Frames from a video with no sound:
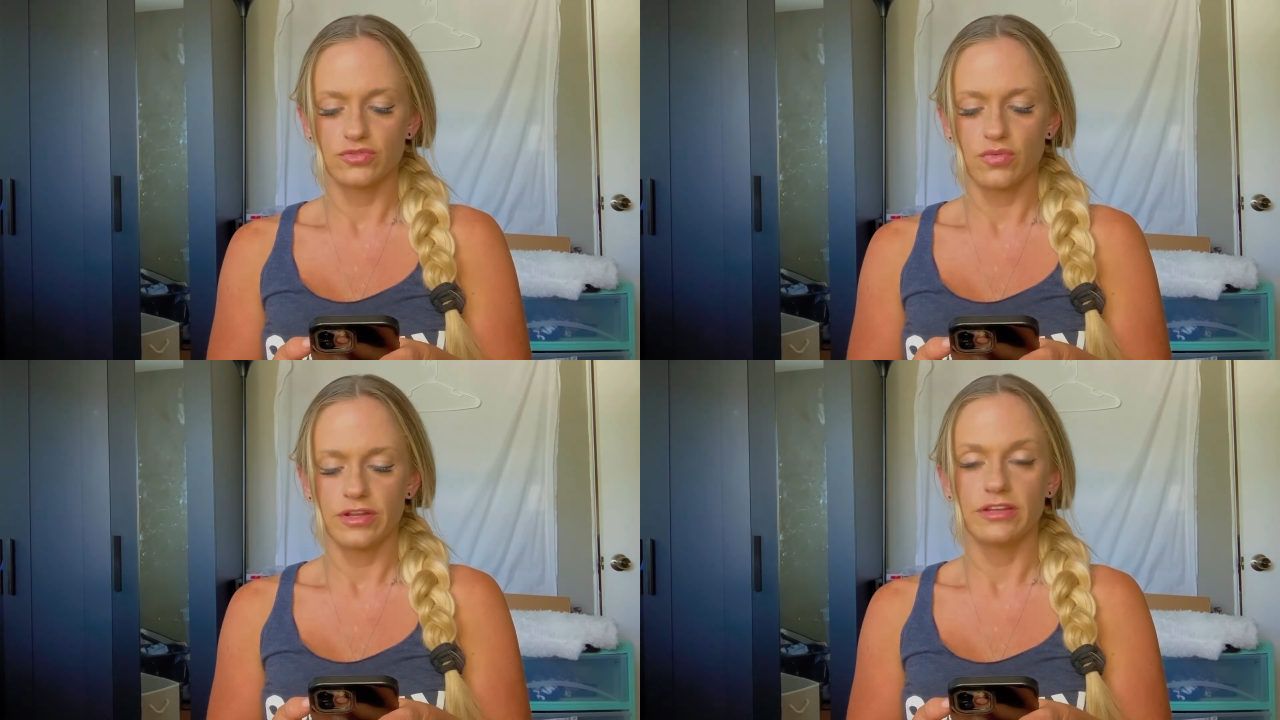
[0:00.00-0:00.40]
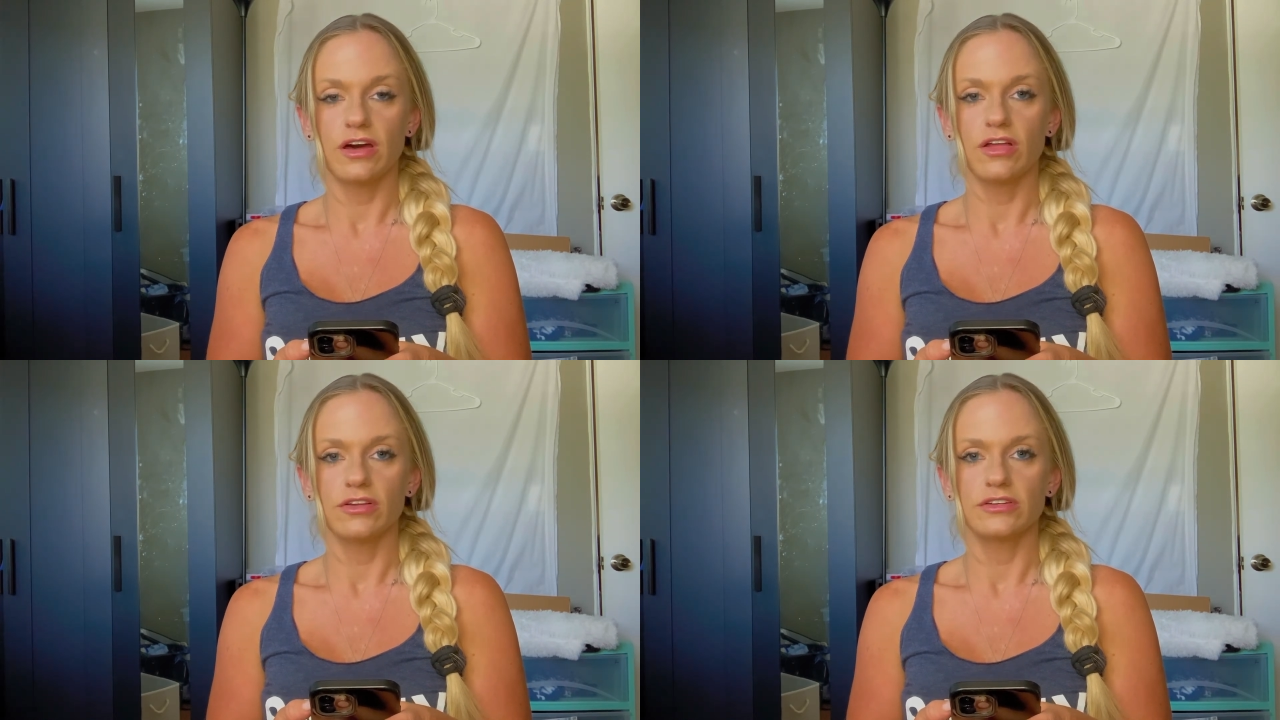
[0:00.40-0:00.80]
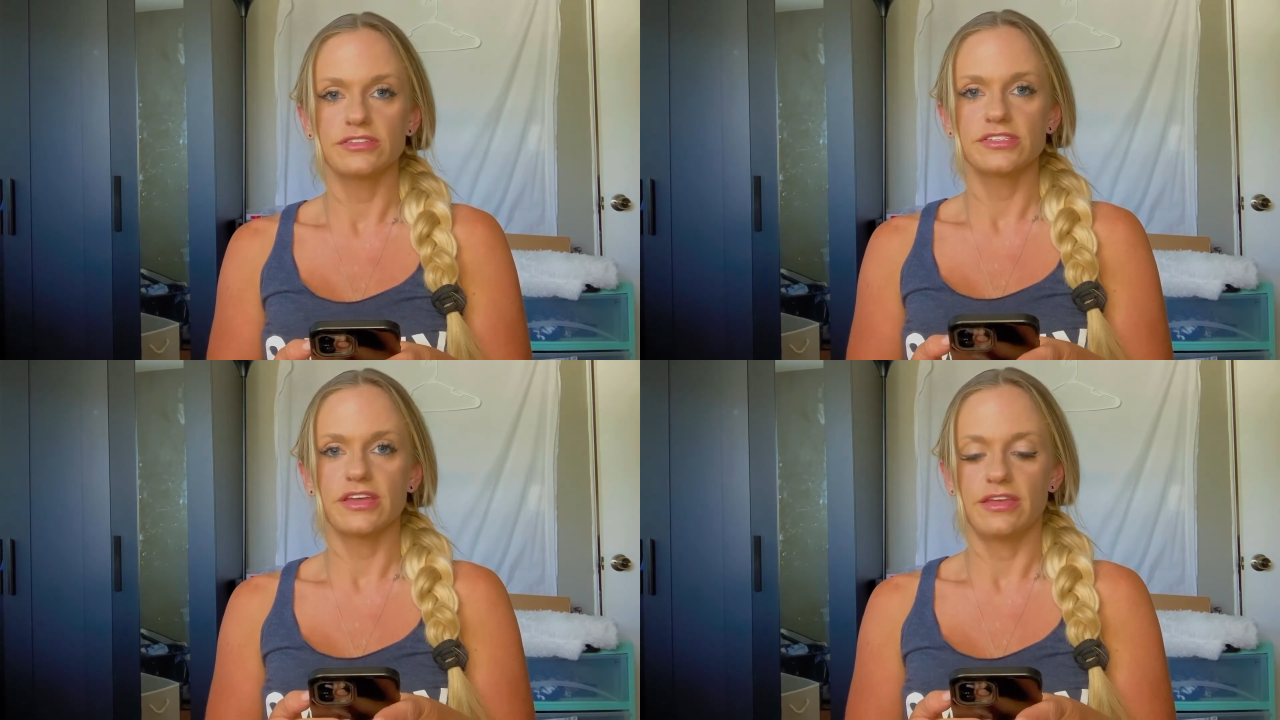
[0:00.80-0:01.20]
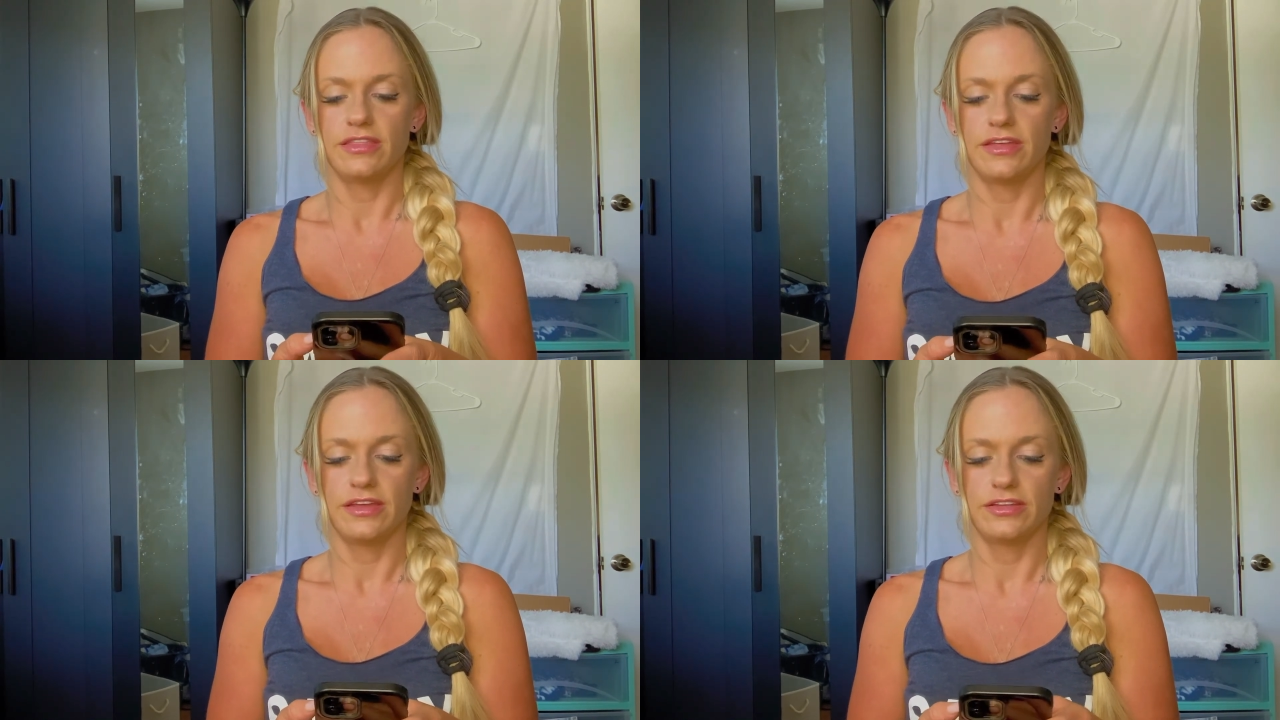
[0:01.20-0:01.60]
$20
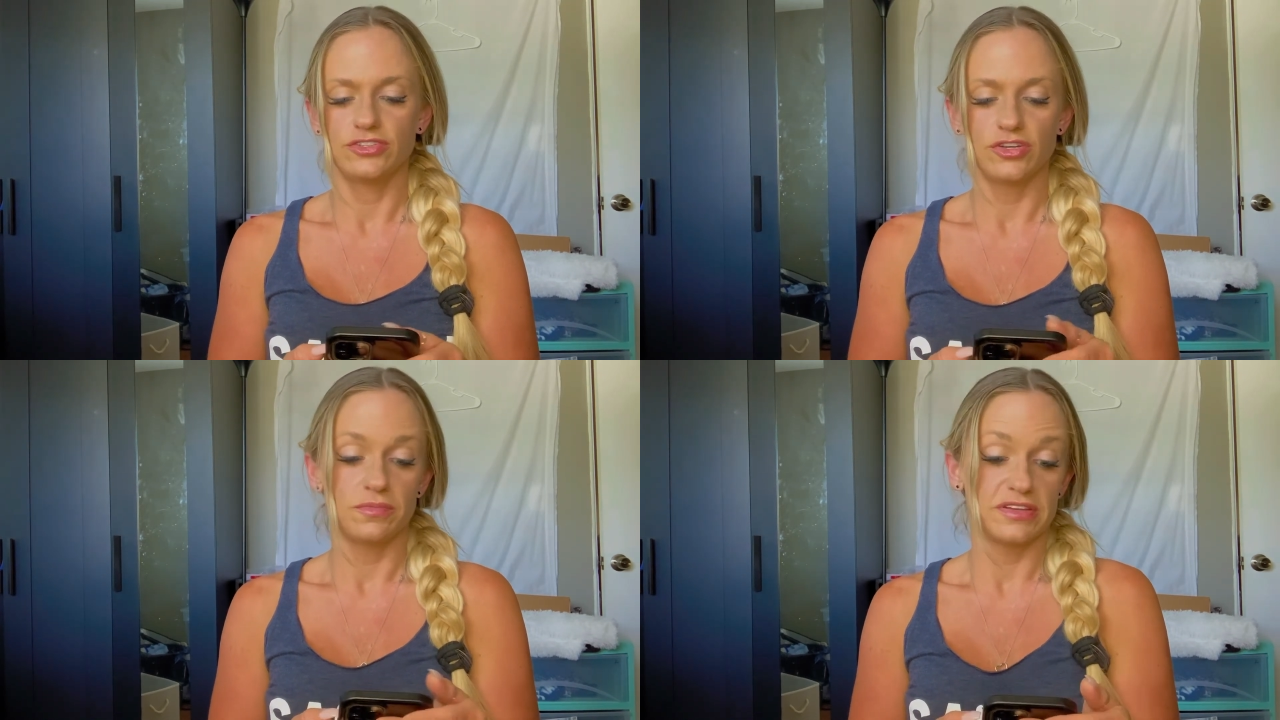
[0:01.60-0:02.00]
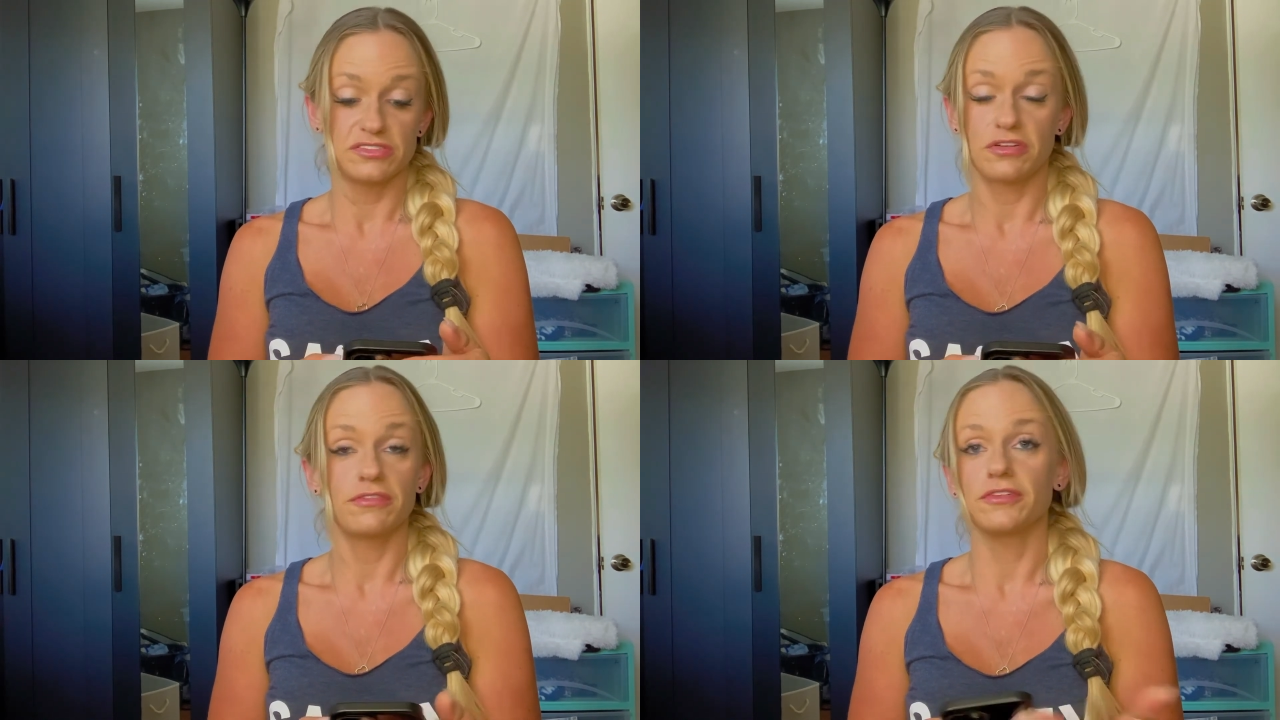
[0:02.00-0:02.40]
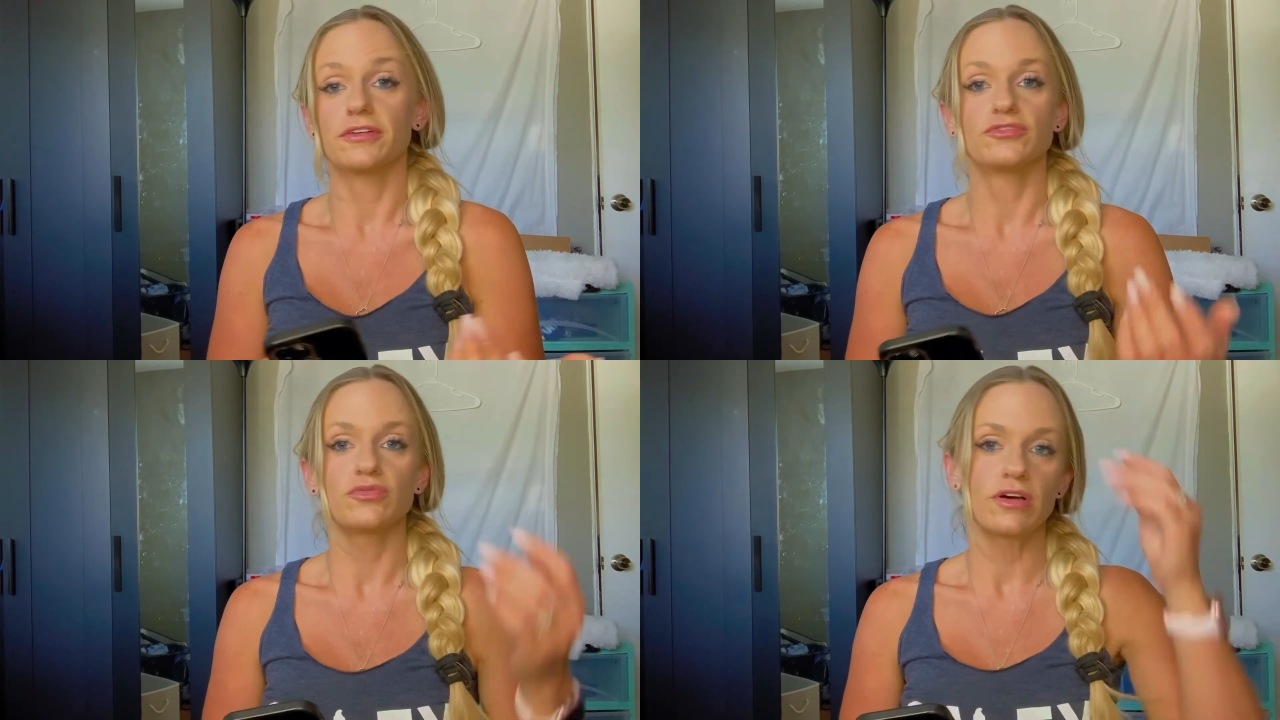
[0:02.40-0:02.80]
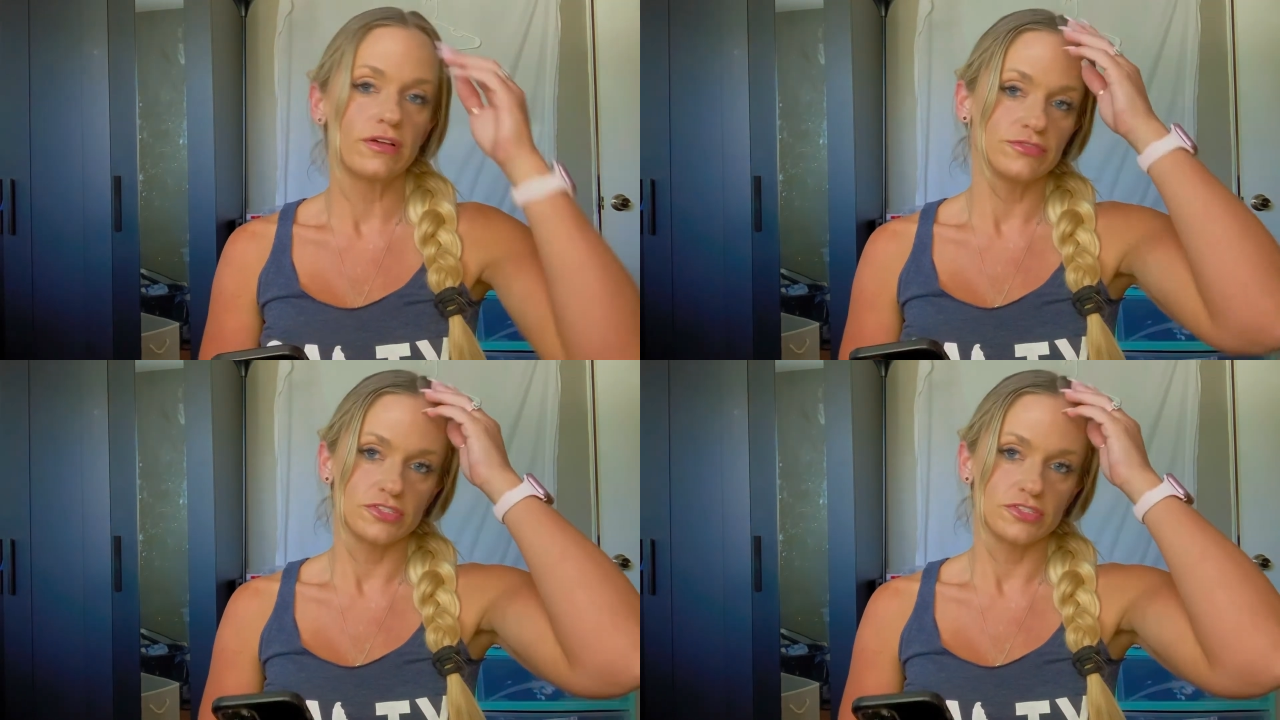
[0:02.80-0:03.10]
and then took best offer of 12.